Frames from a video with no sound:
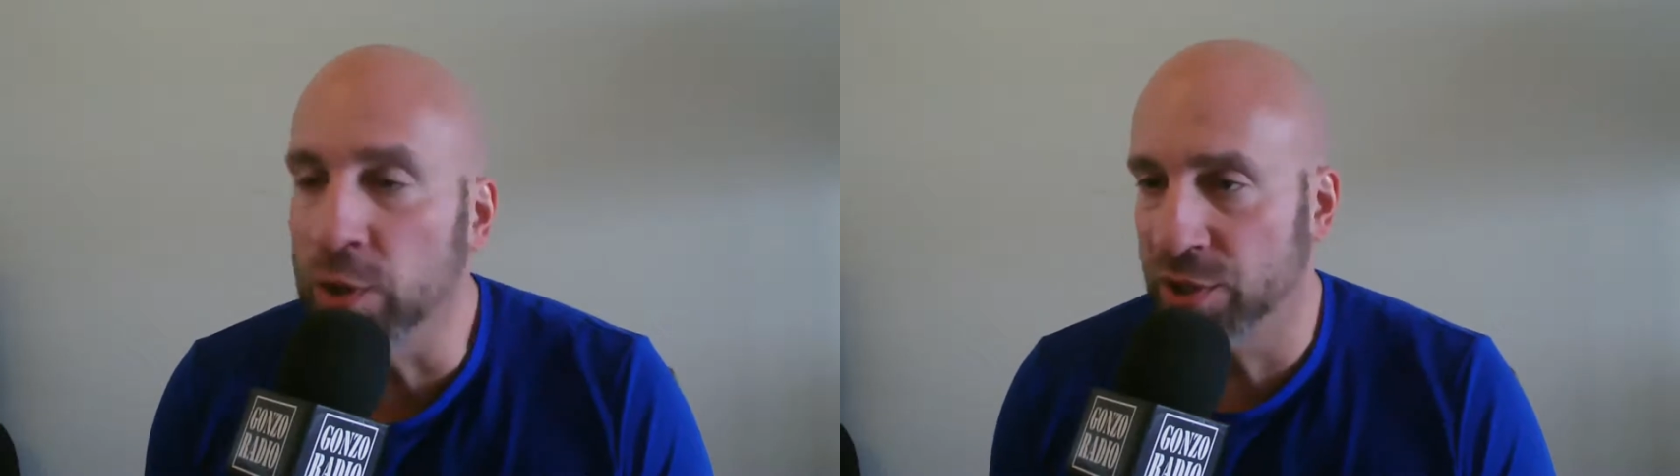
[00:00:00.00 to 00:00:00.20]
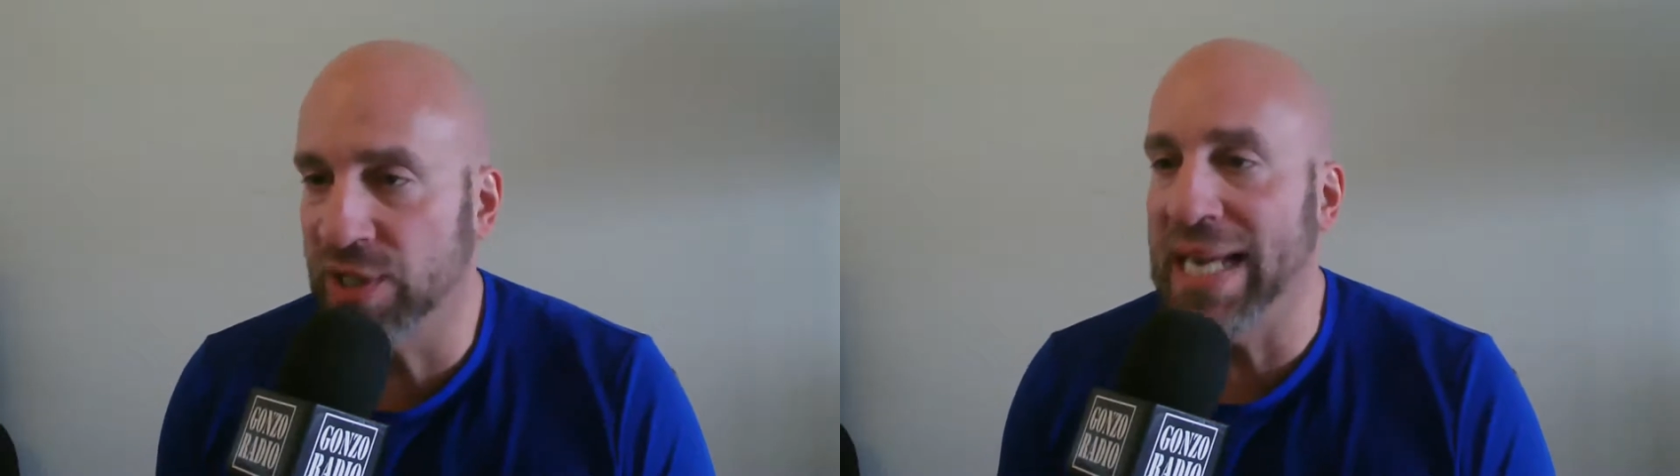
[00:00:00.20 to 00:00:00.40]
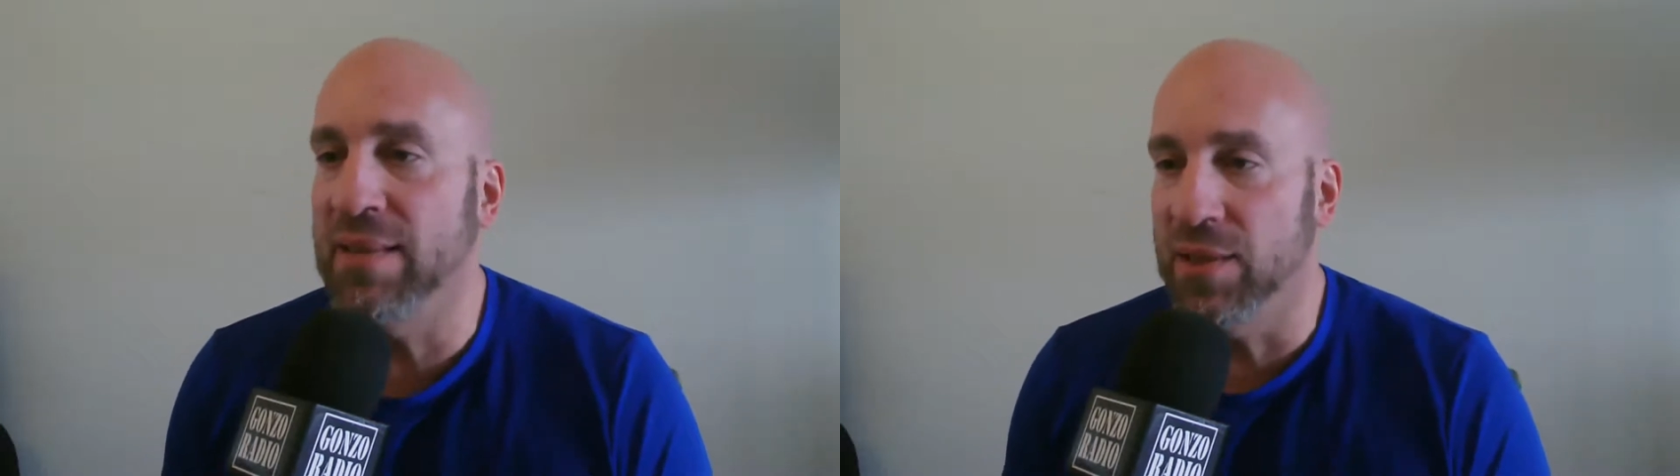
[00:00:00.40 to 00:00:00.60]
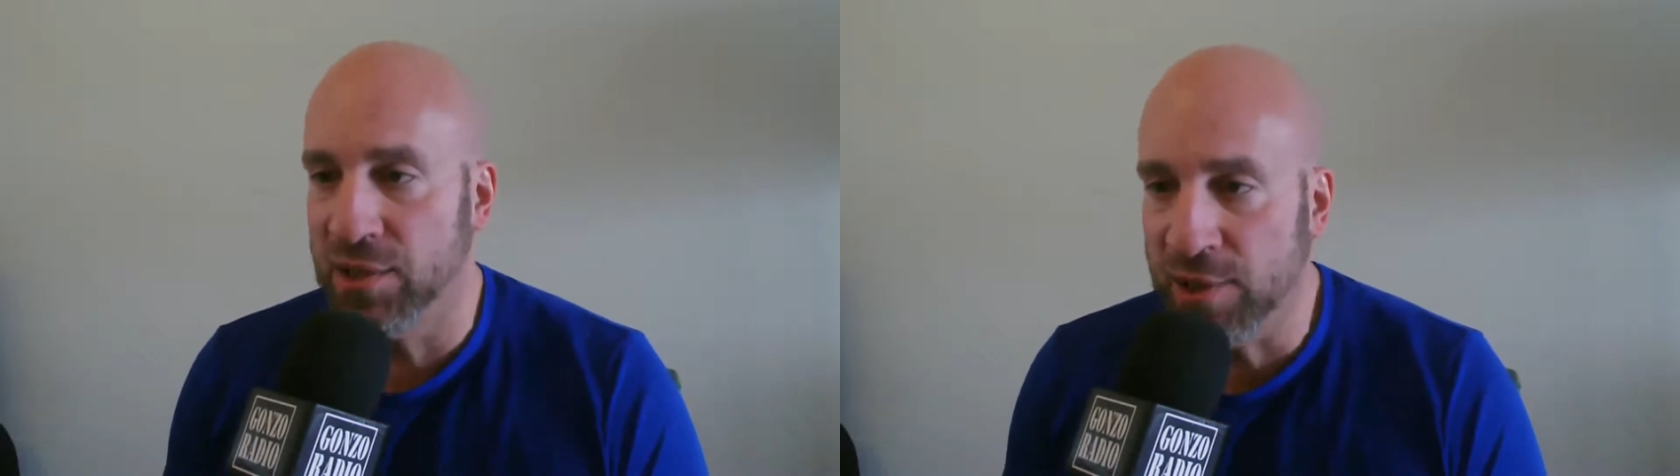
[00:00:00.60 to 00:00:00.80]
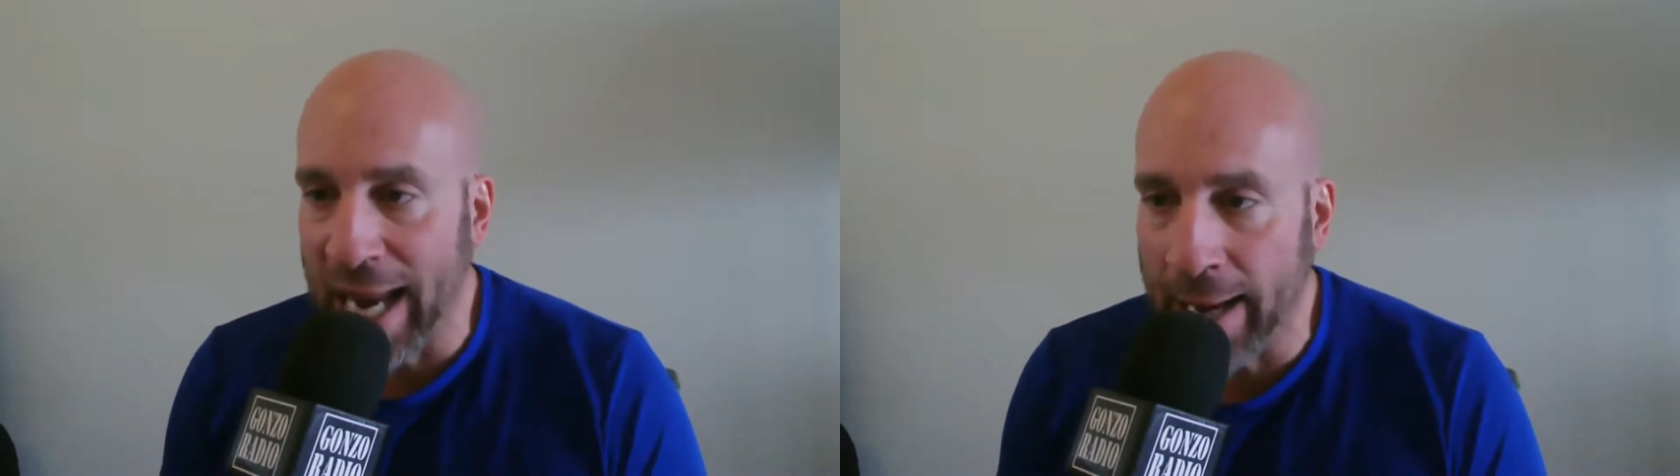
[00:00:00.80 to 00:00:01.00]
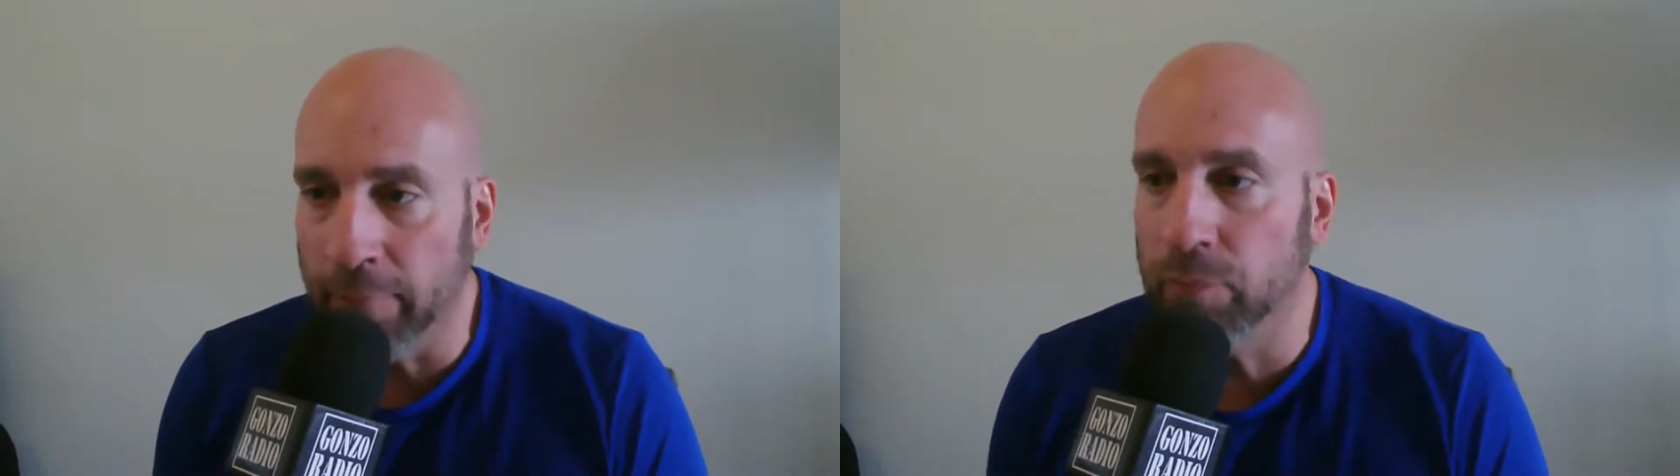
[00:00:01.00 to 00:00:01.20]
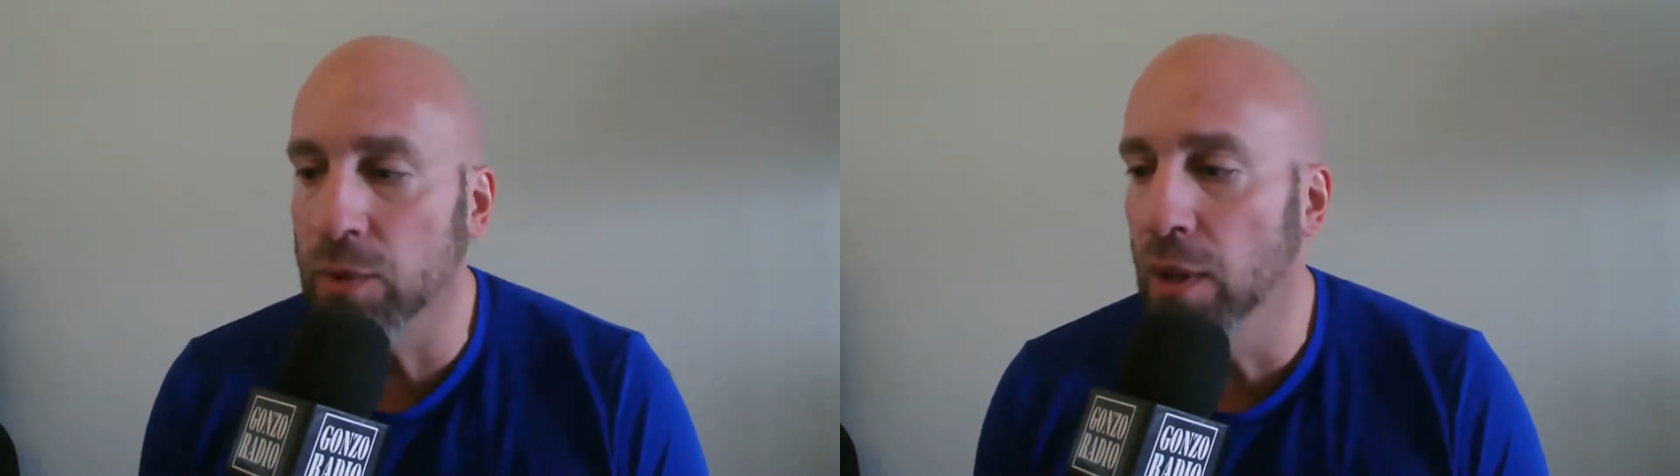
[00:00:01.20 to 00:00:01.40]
see the same